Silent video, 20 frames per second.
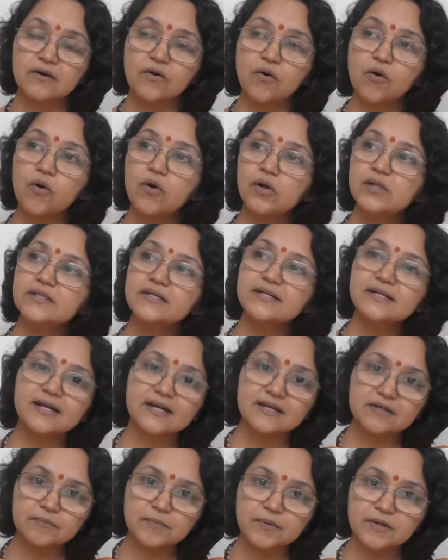all the
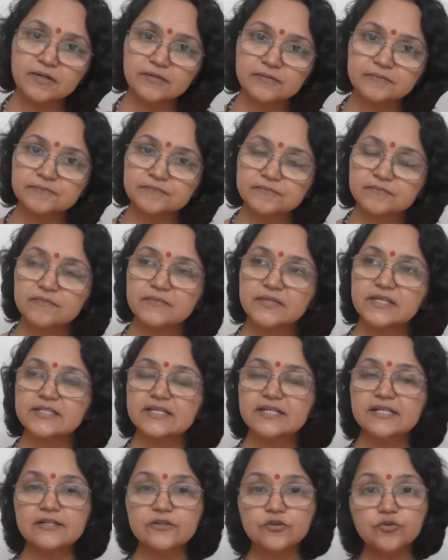karma
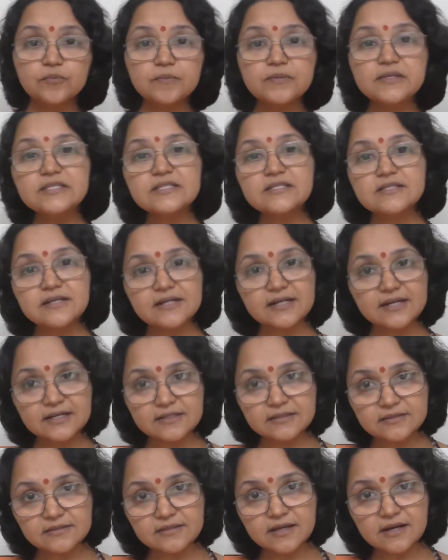that illumines the
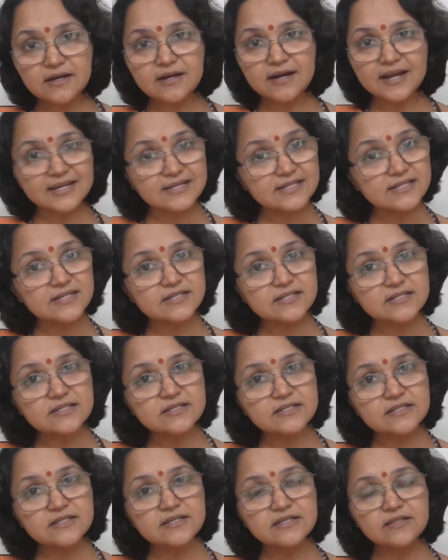karta
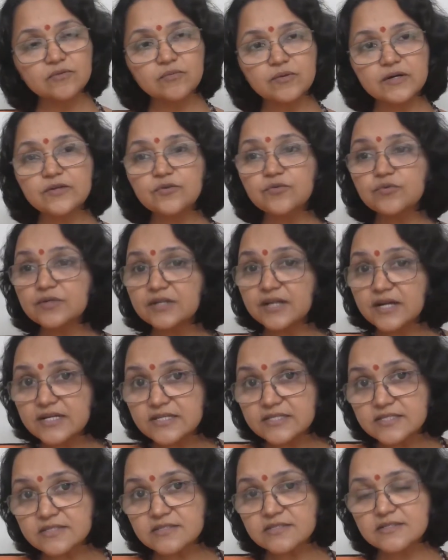identity, the one who
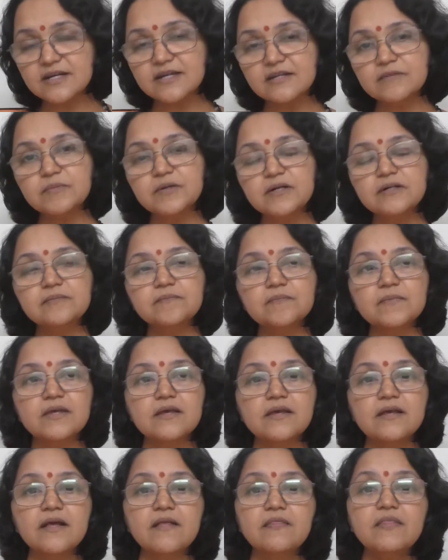does karma,
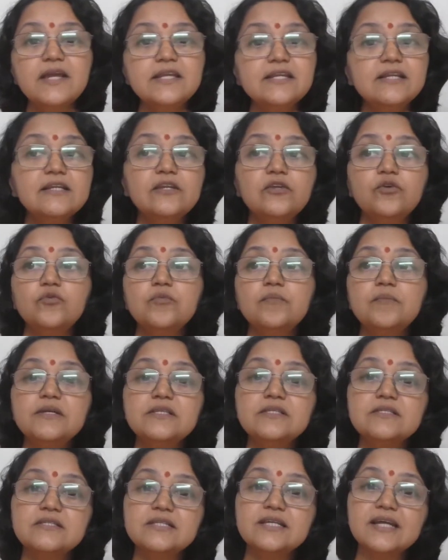that
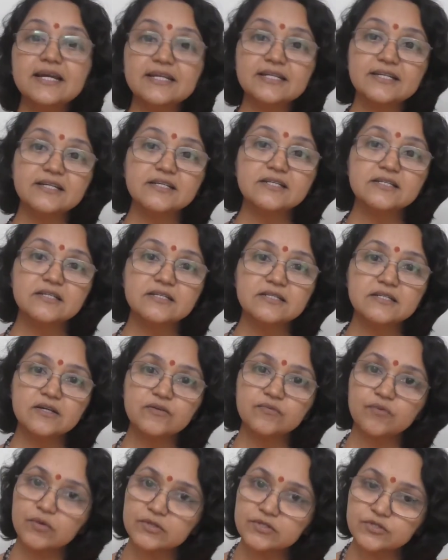illumines the identity
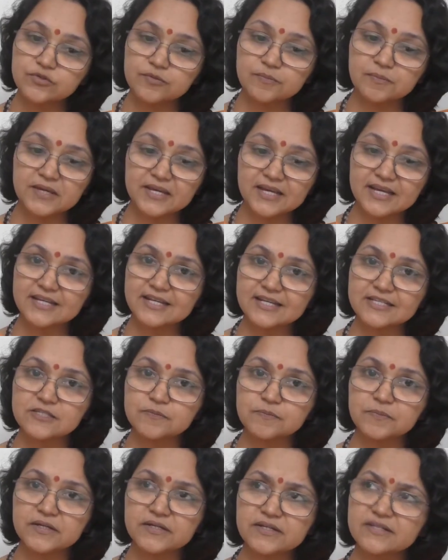of also being an
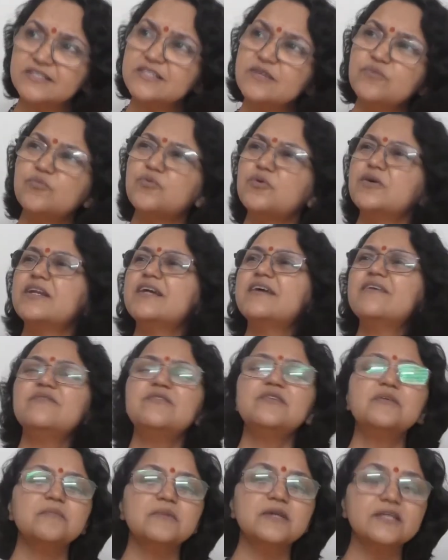experience of
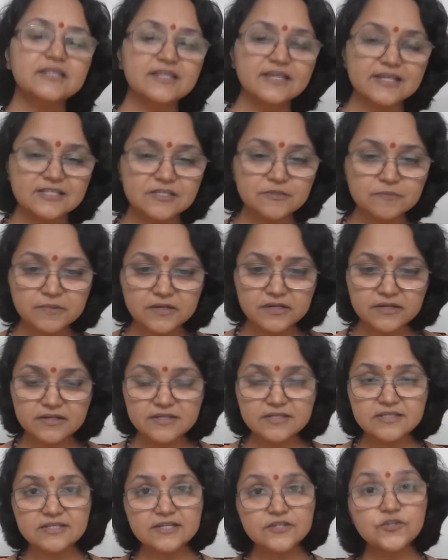whatever be the
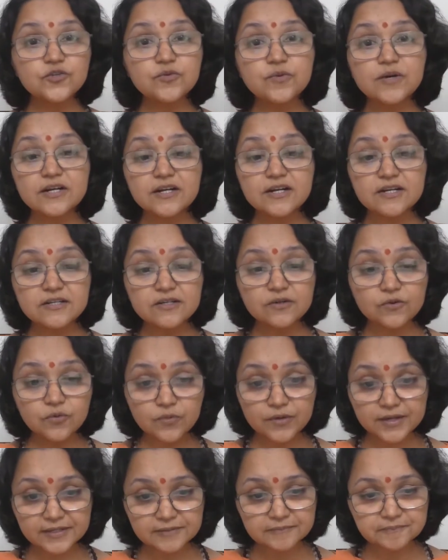experience that you are
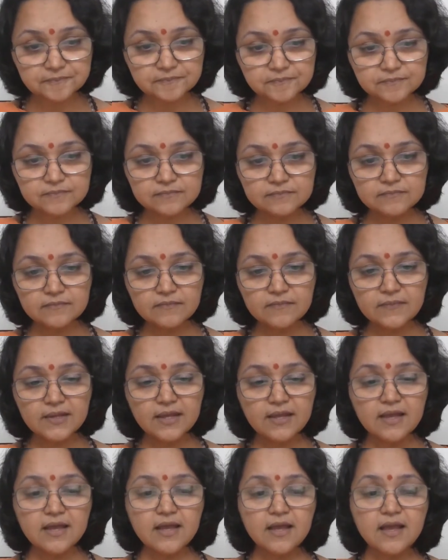undergoing.
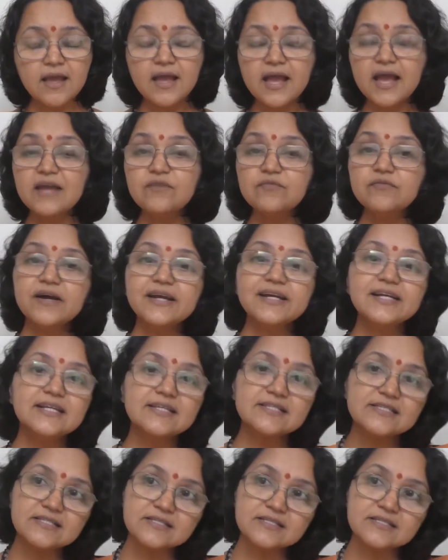And finally,